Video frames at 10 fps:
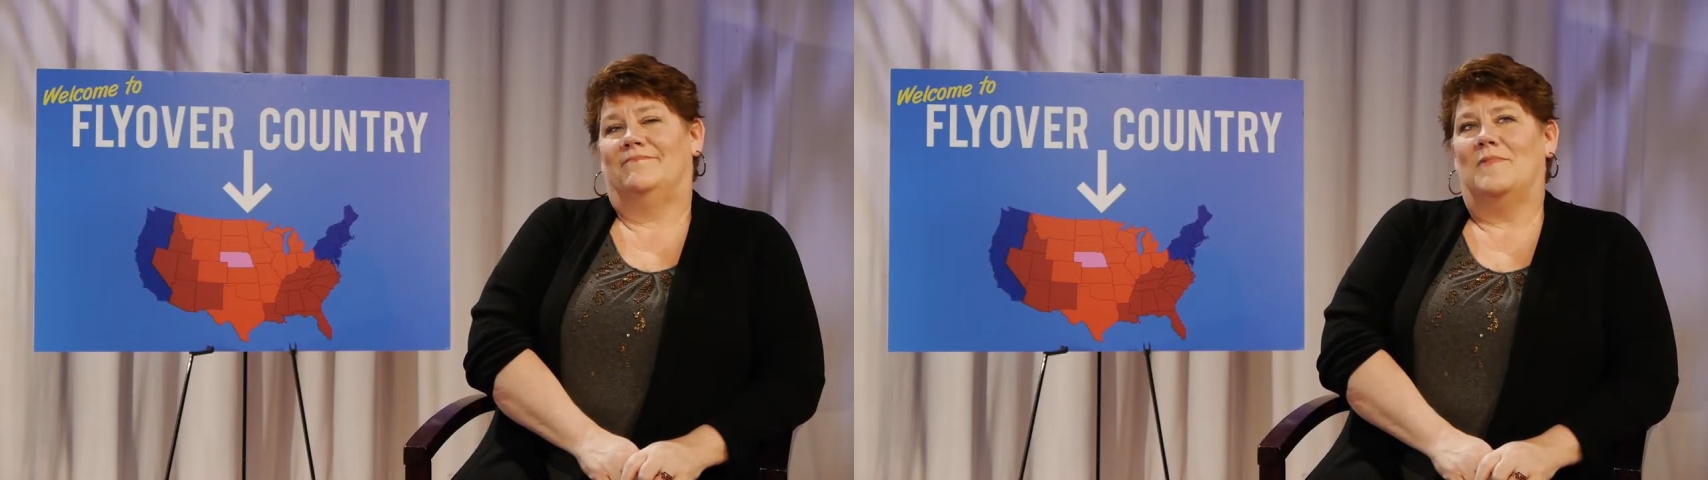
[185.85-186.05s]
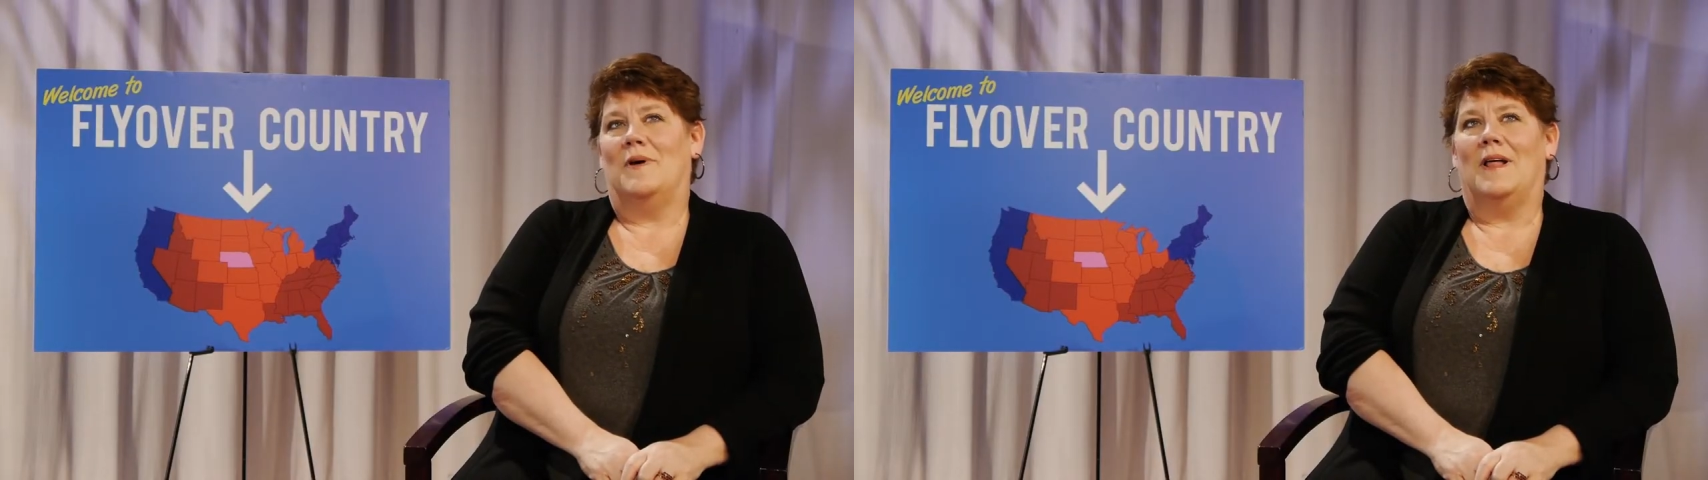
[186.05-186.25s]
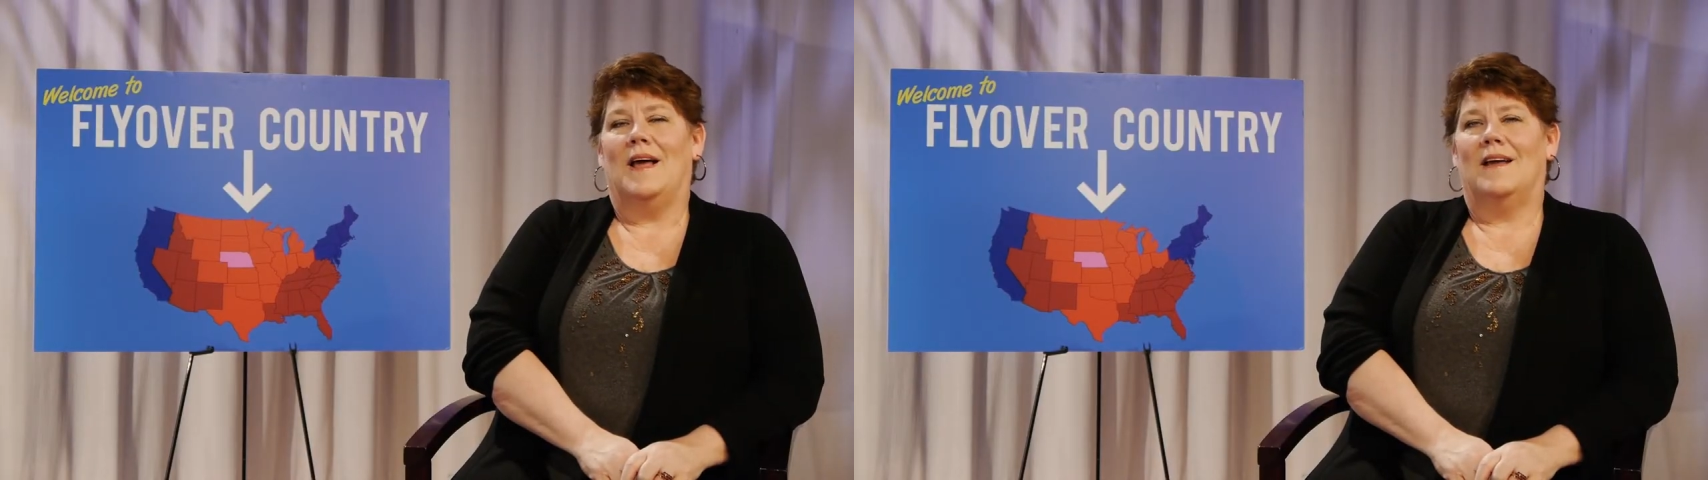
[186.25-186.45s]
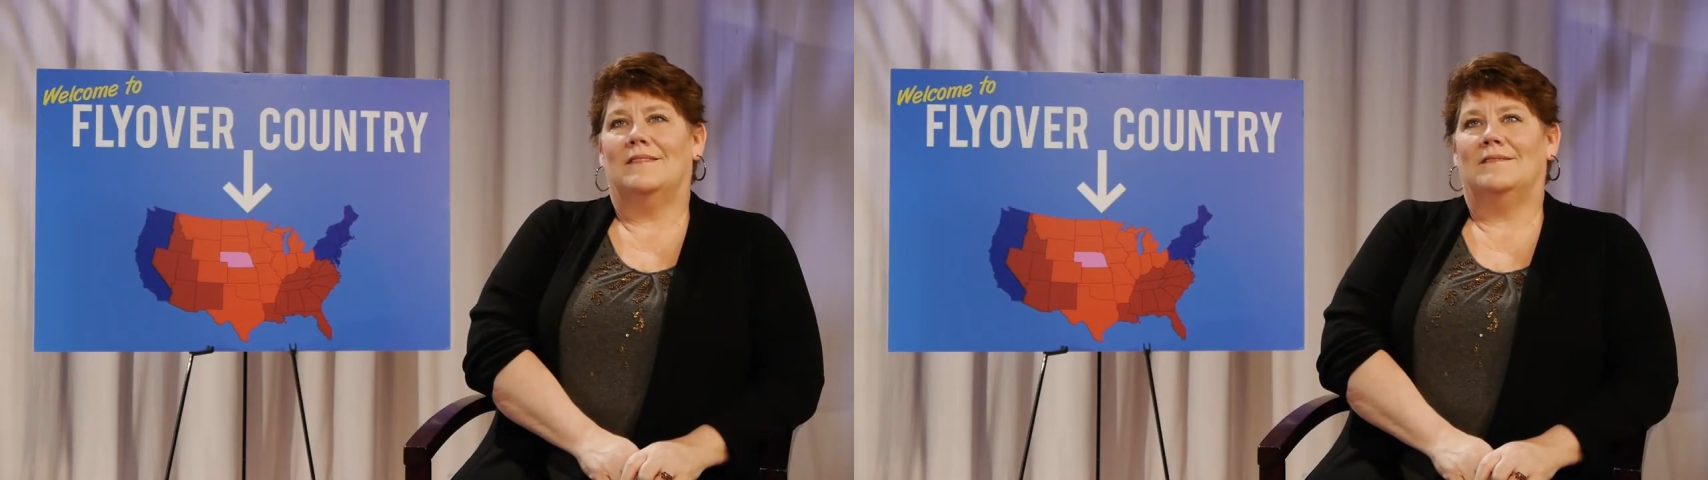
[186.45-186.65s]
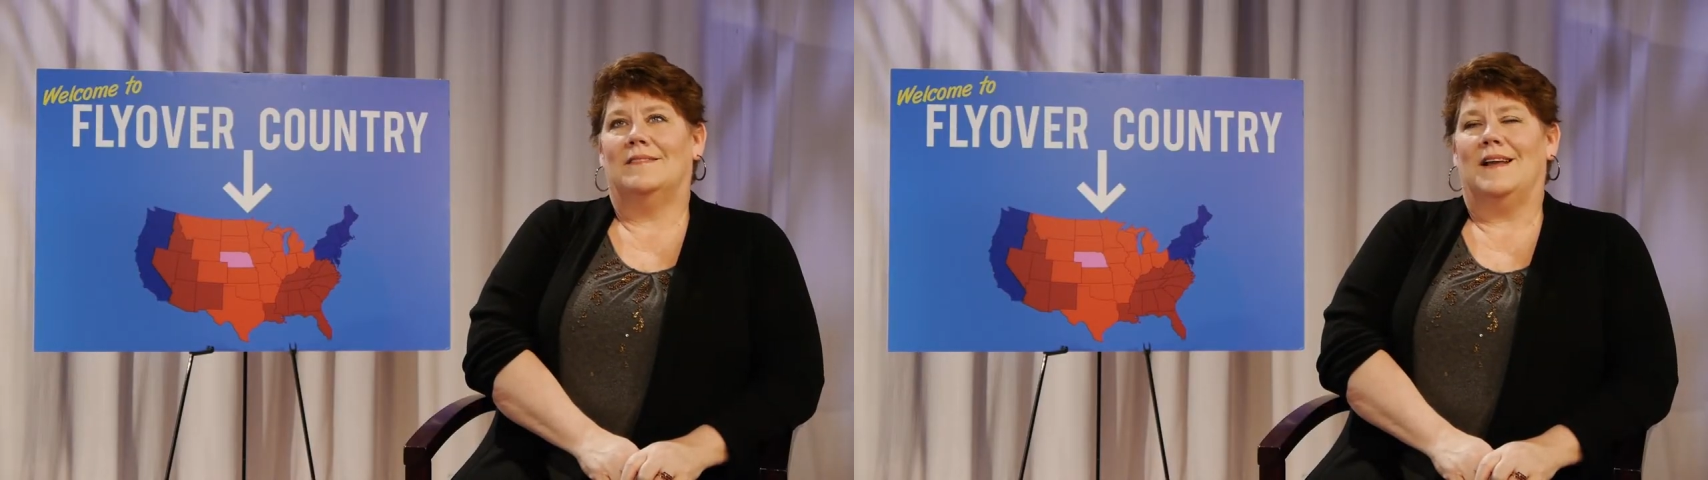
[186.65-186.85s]
Well,
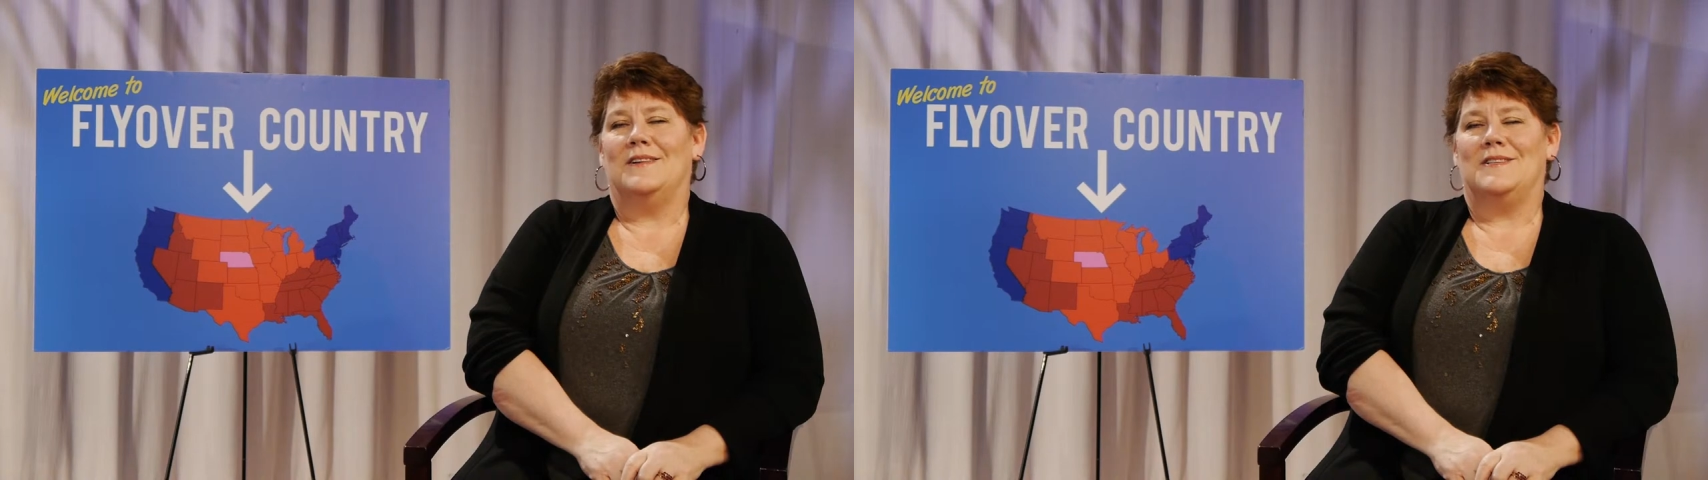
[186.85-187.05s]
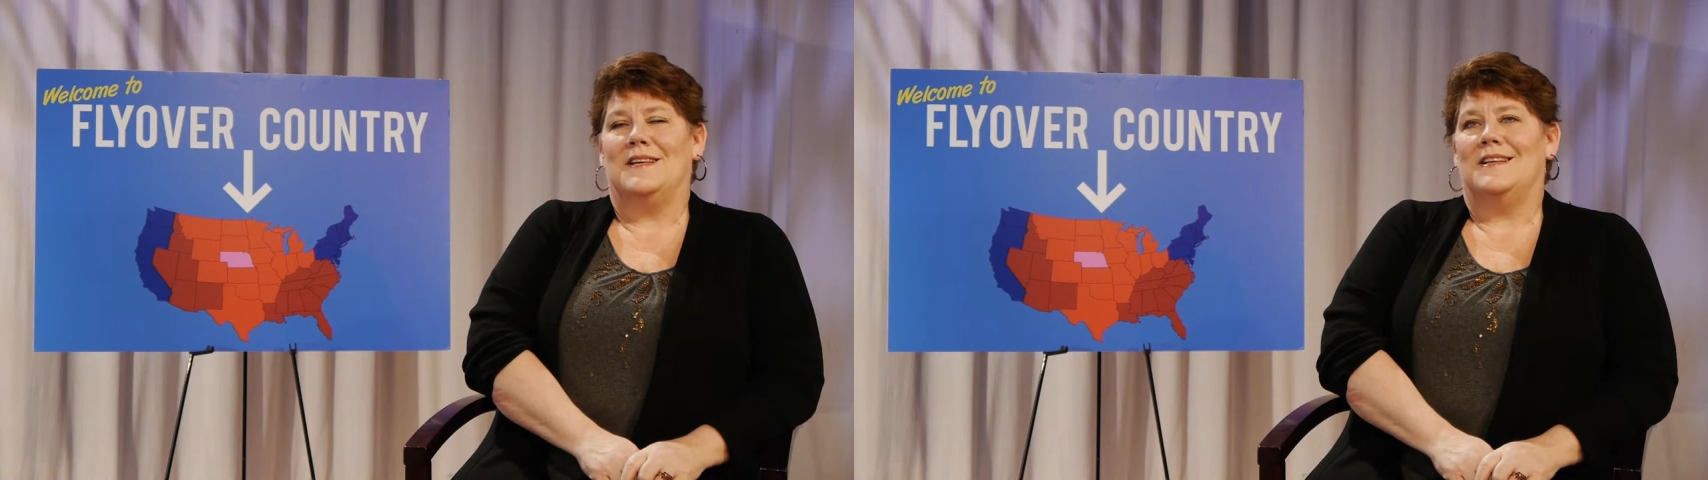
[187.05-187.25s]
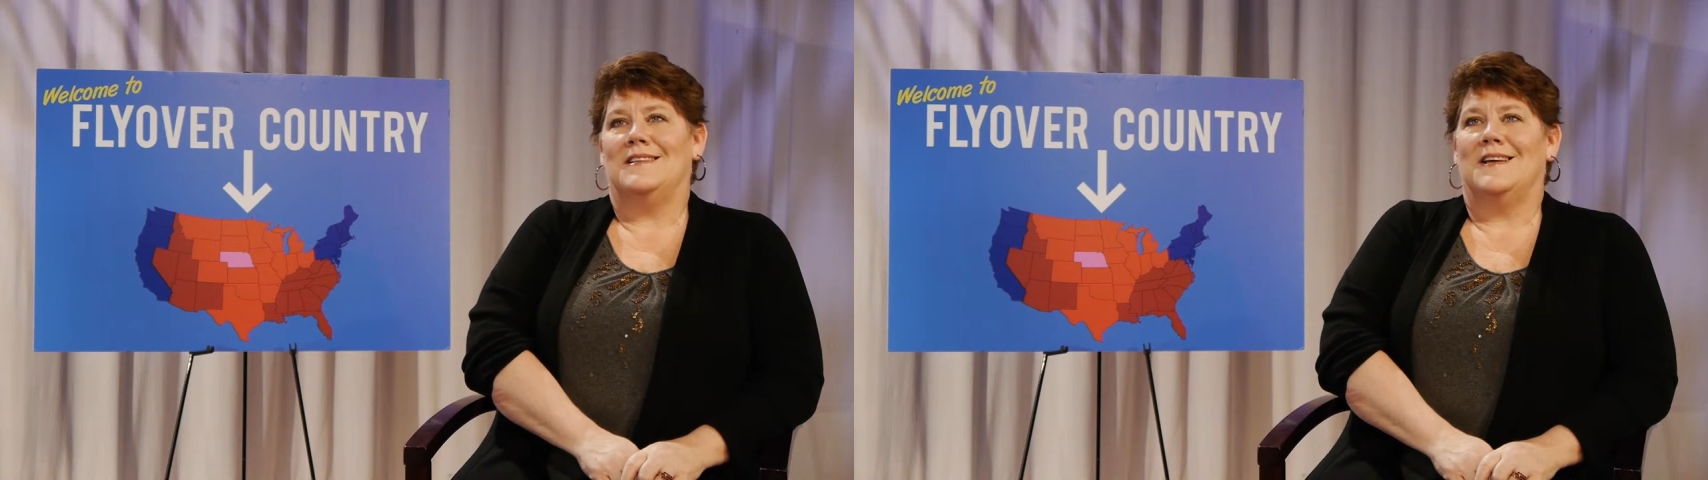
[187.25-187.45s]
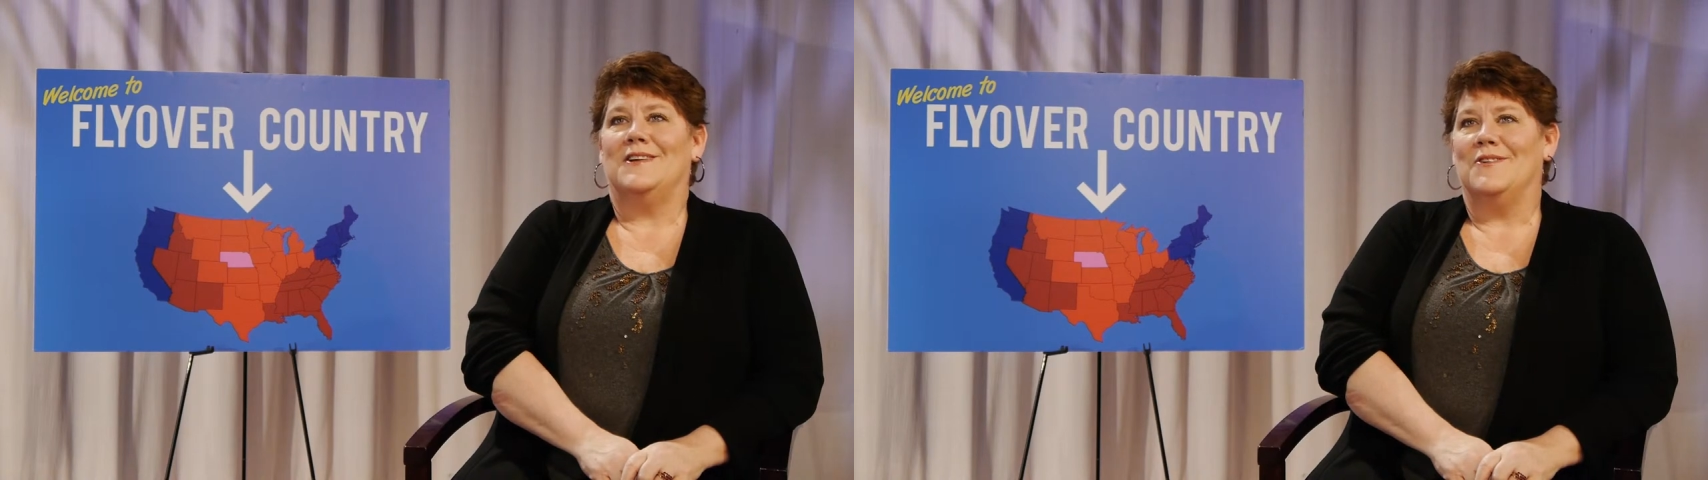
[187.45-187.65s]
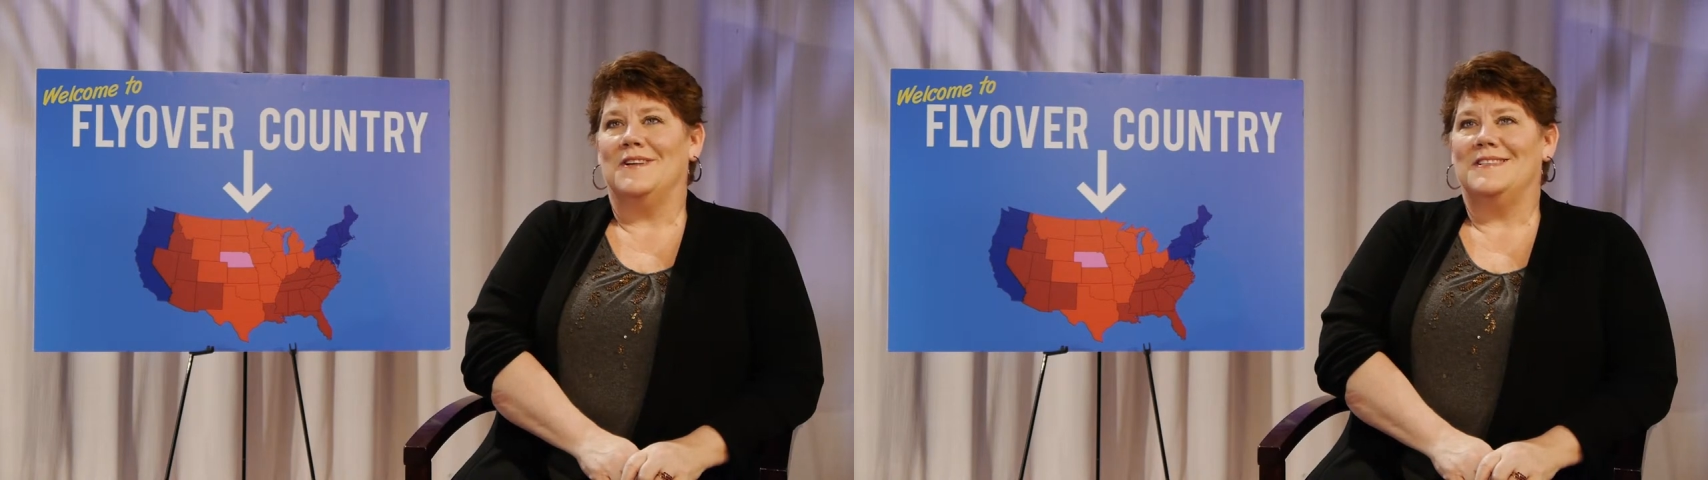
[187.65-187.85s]
I just think it's
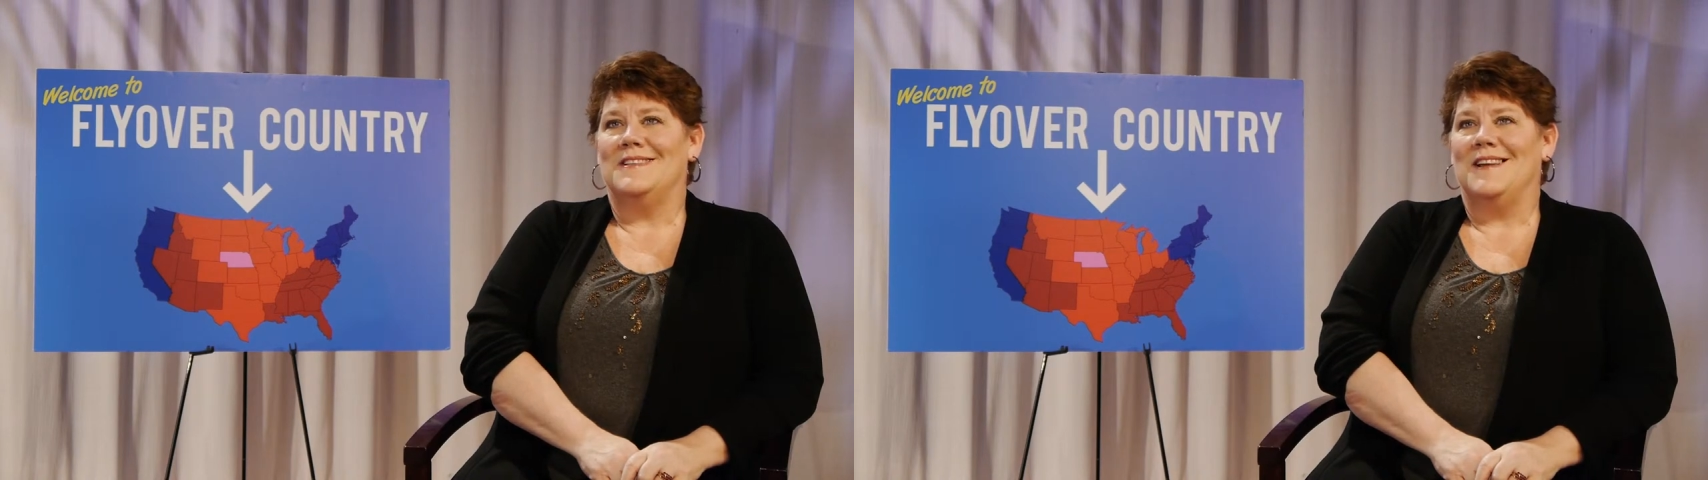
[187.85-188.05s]
ignorance.